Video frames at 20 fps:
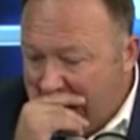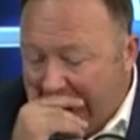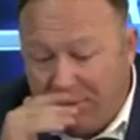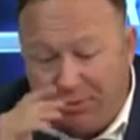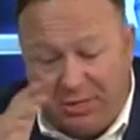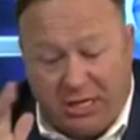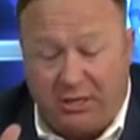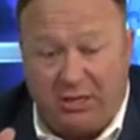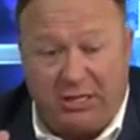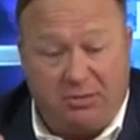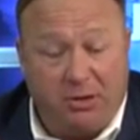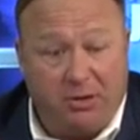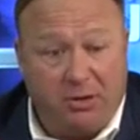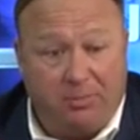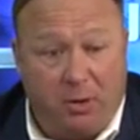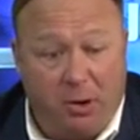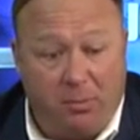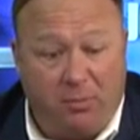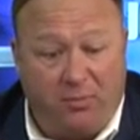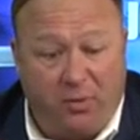I was getting to some other
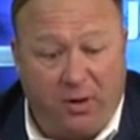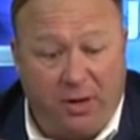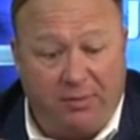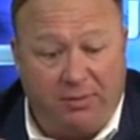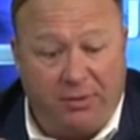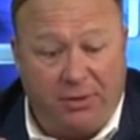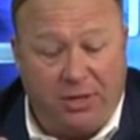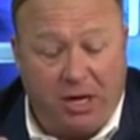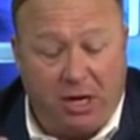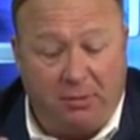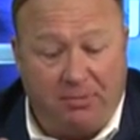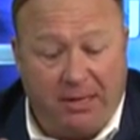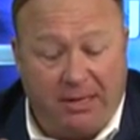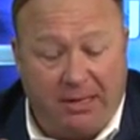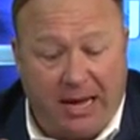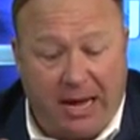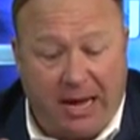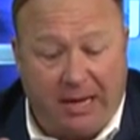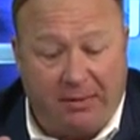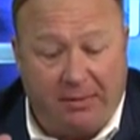point before you even showed me
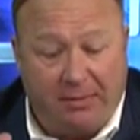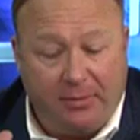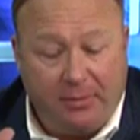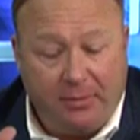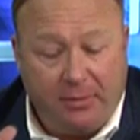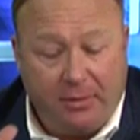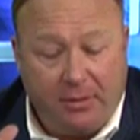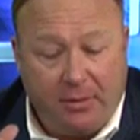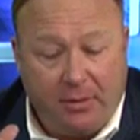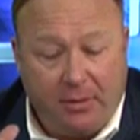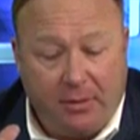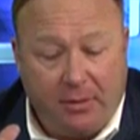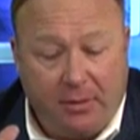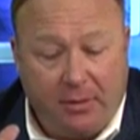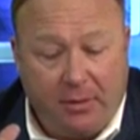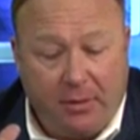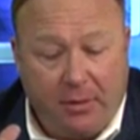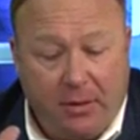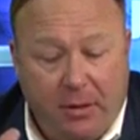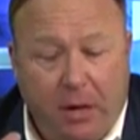that.
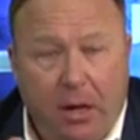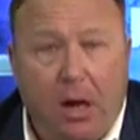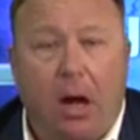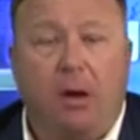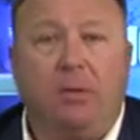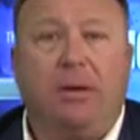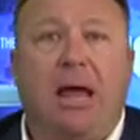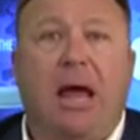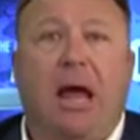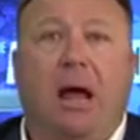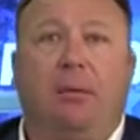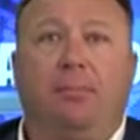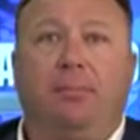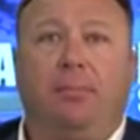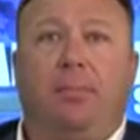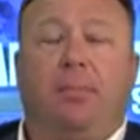Oh yeah.